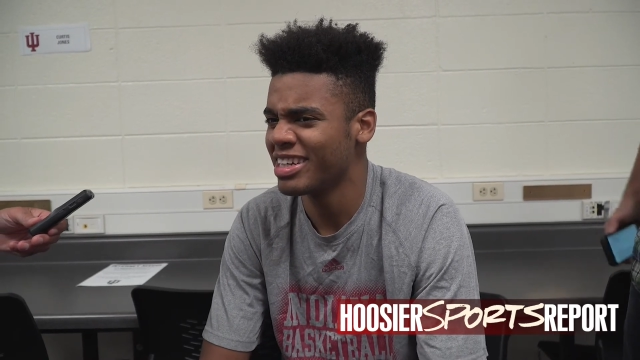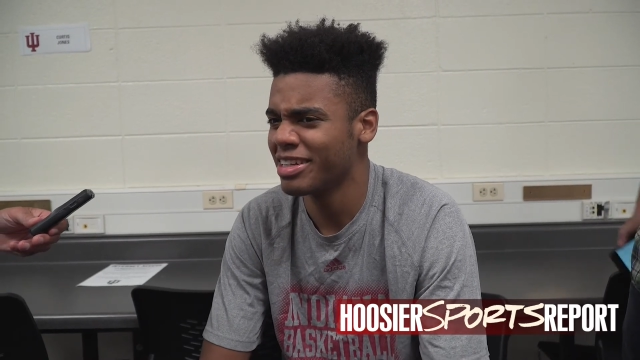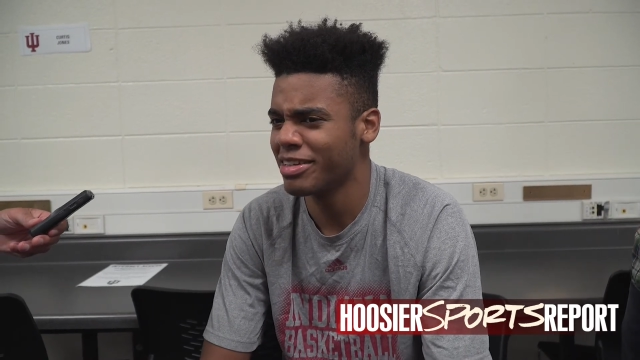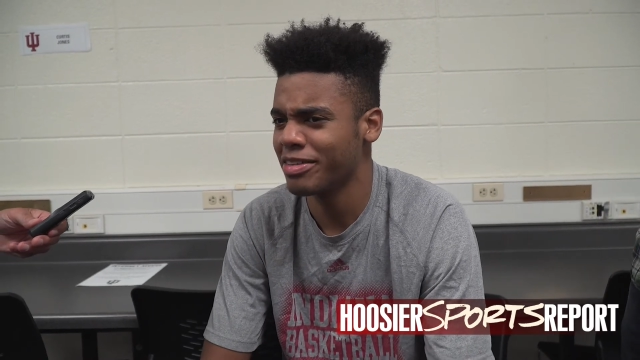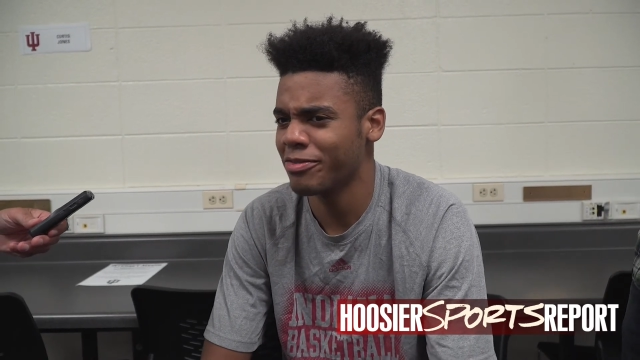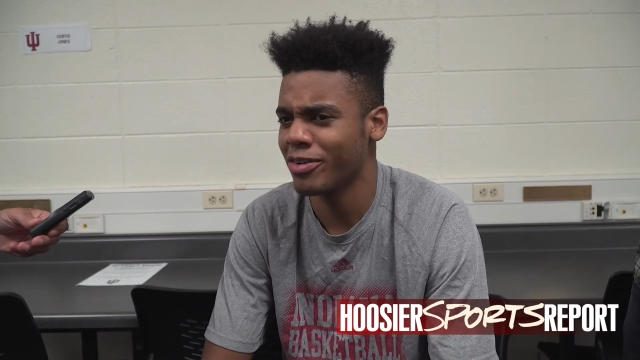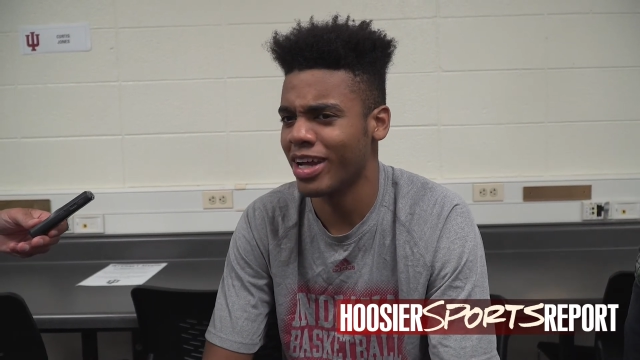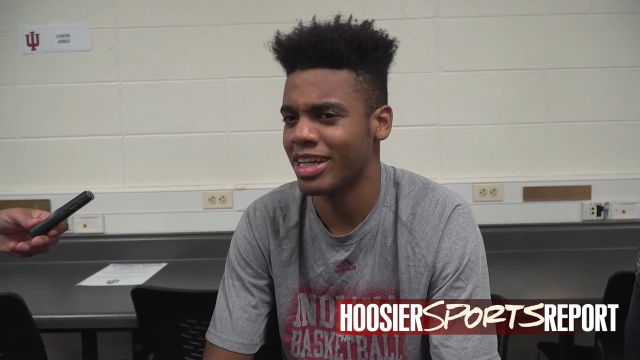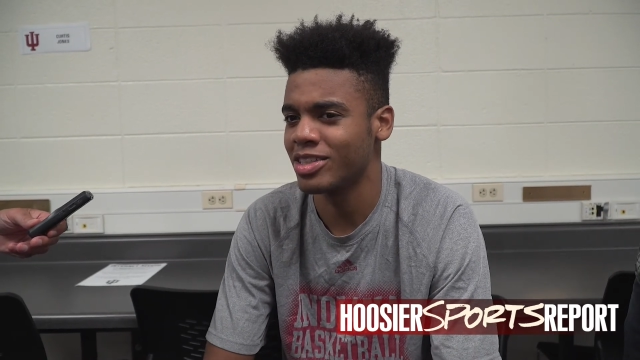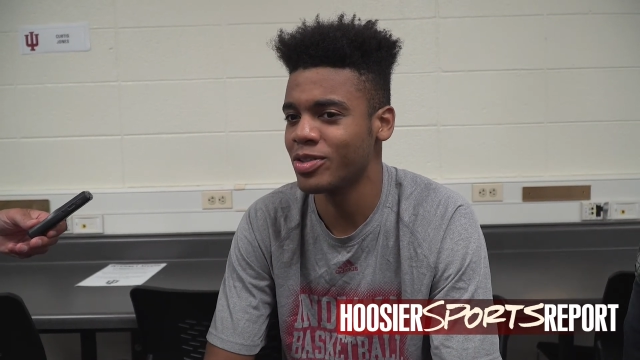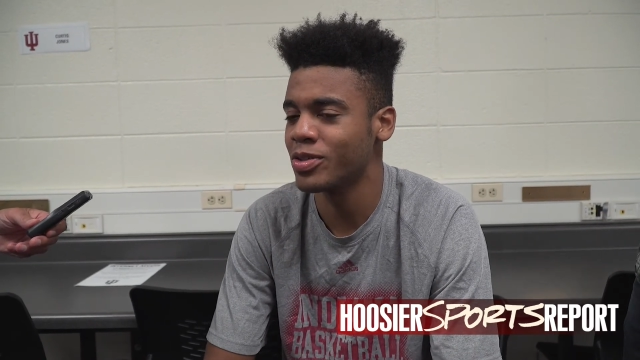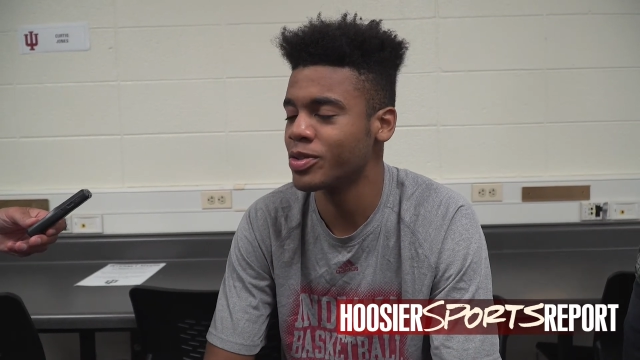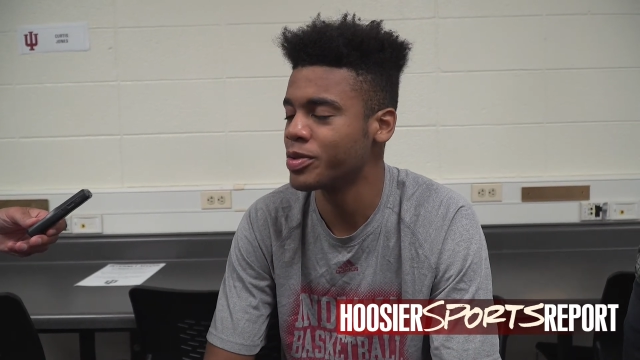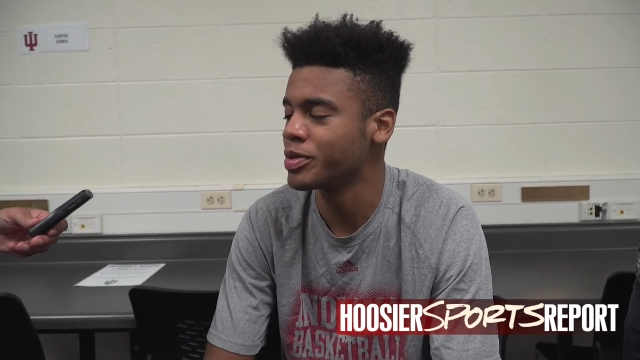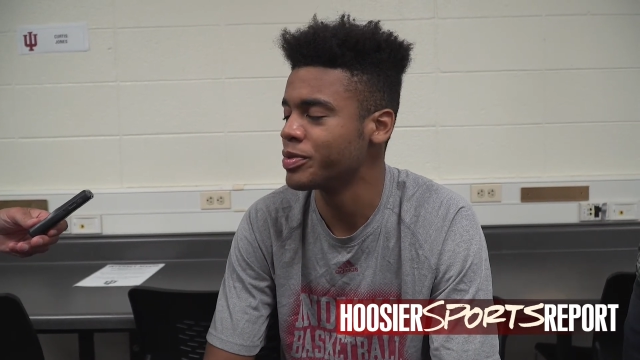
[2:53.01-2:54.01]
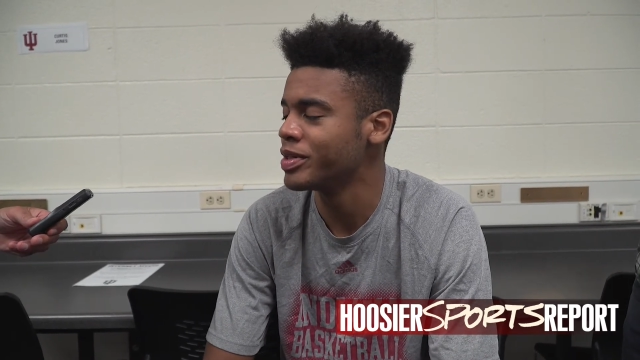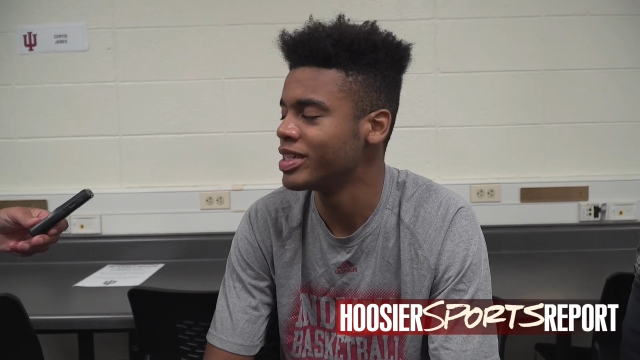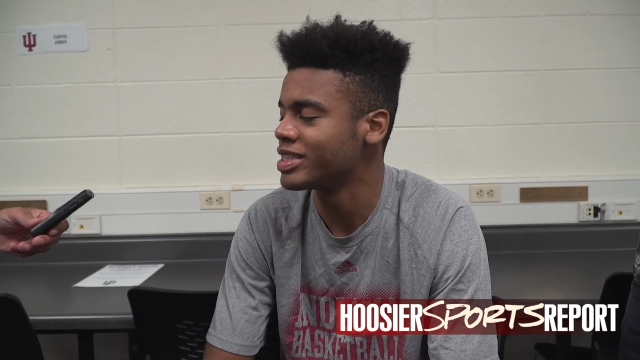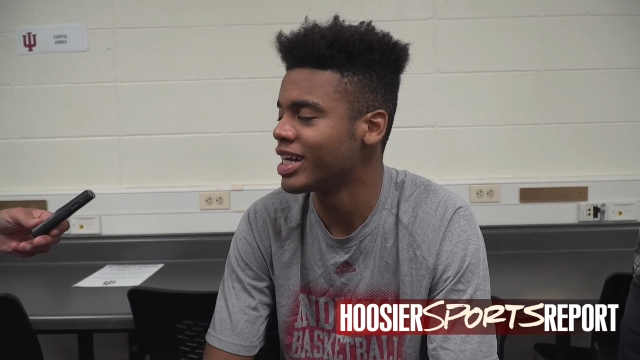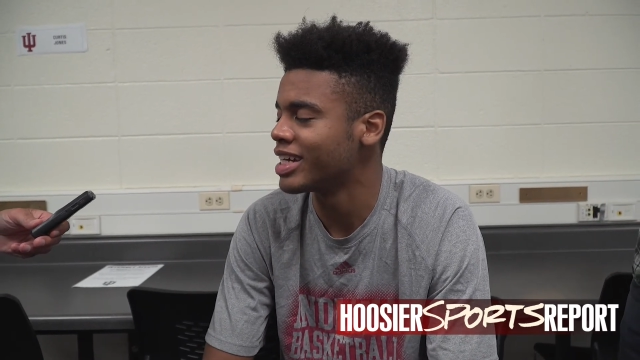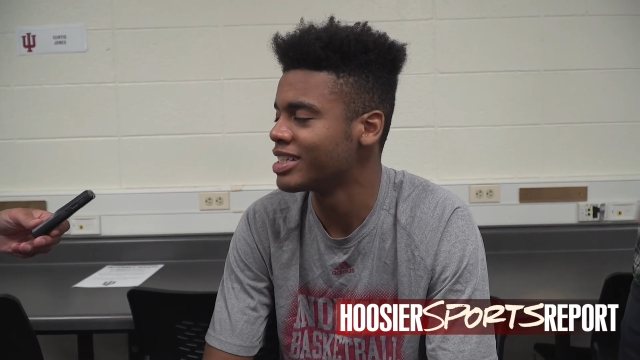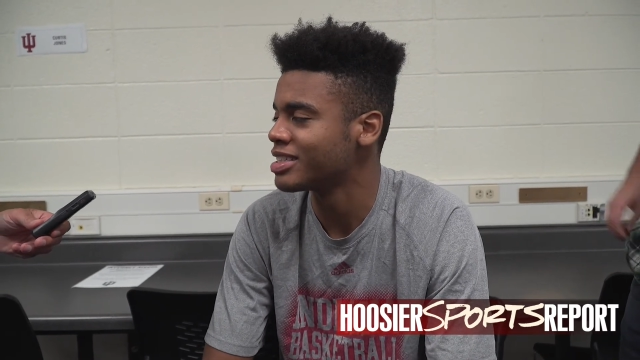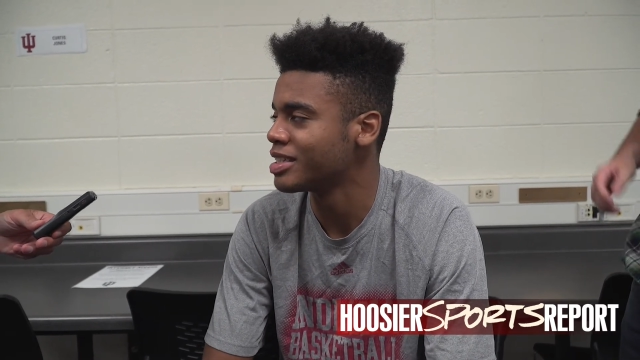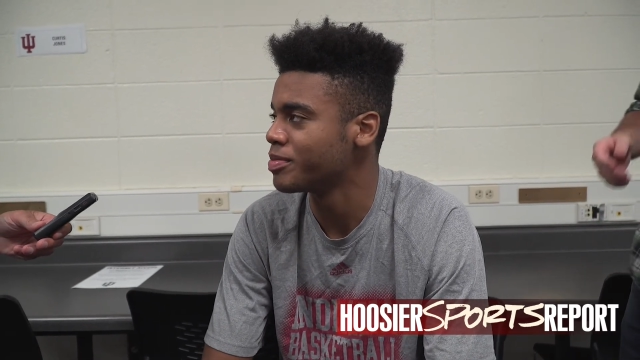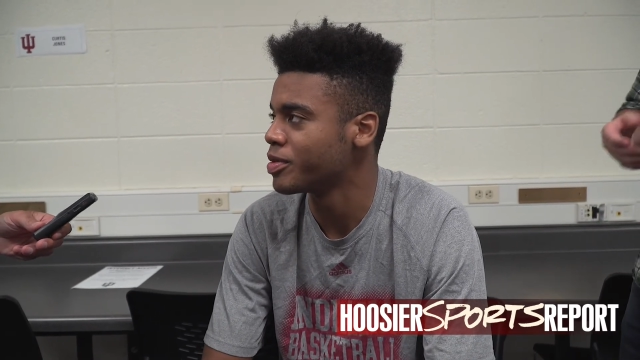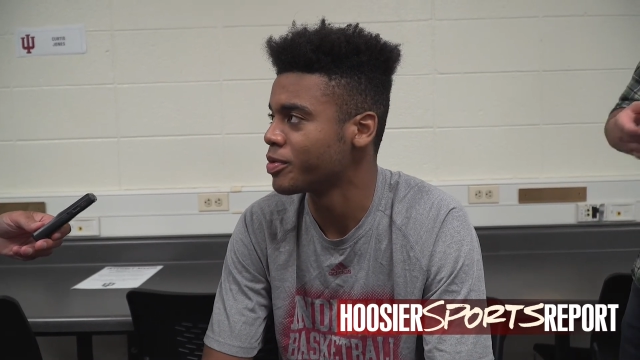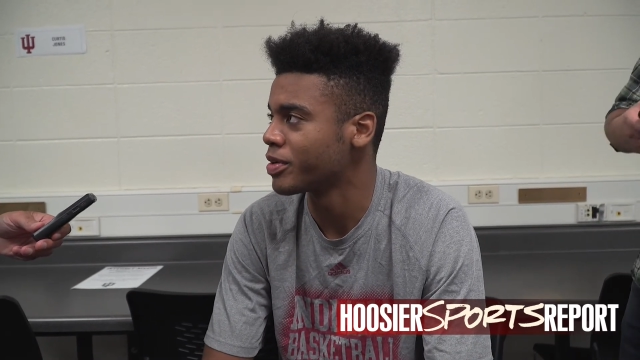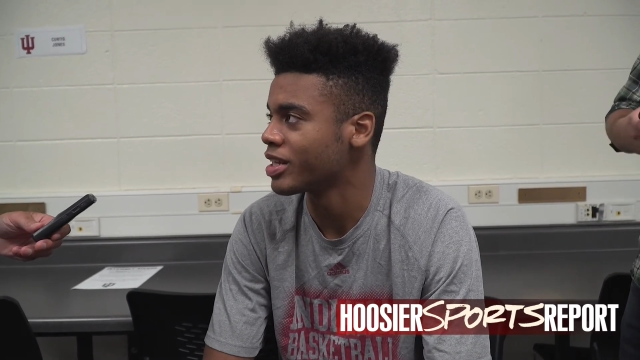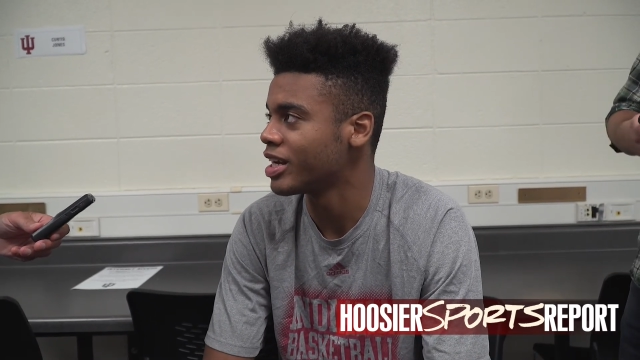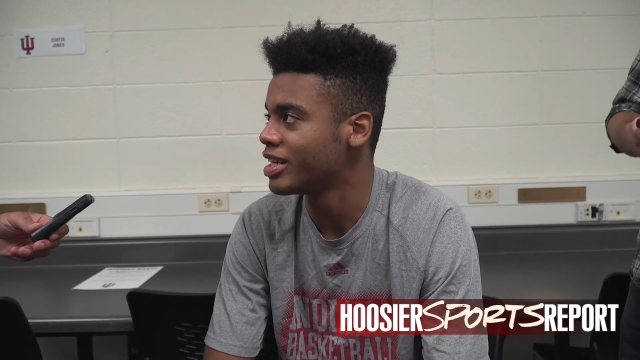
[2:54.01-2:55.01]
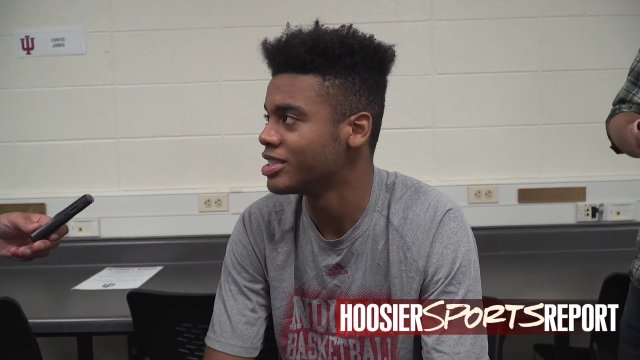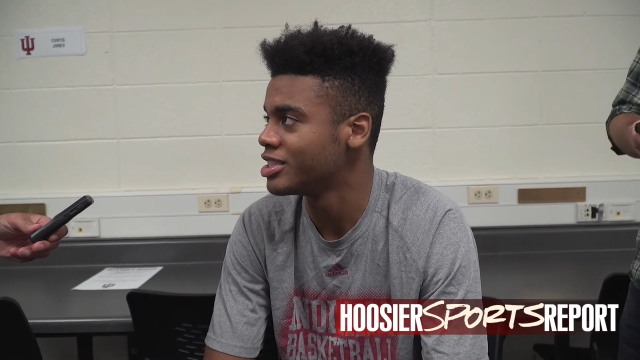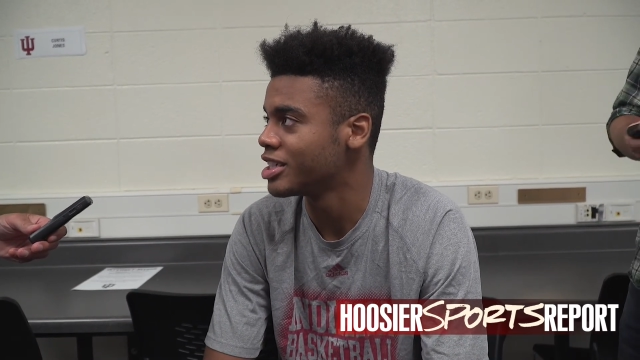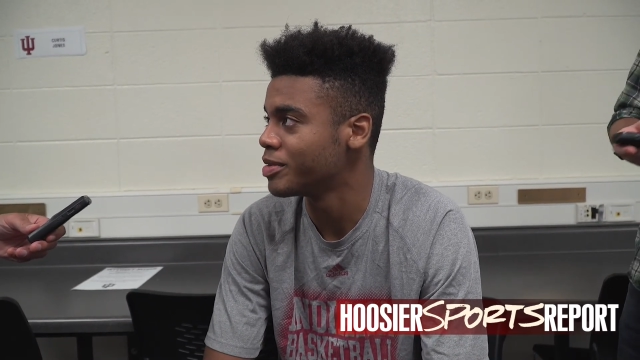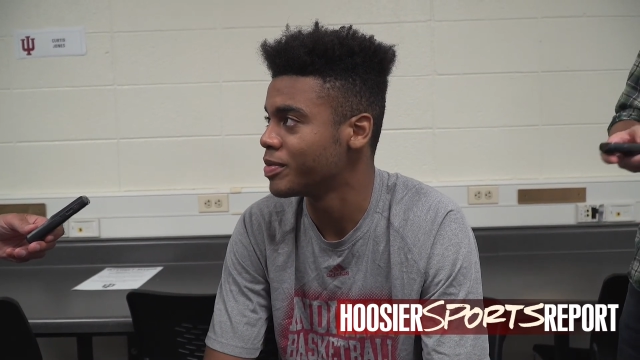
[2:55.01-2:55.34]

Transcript: Uh, for like two or three weeks, I had to sleep in a reclining chair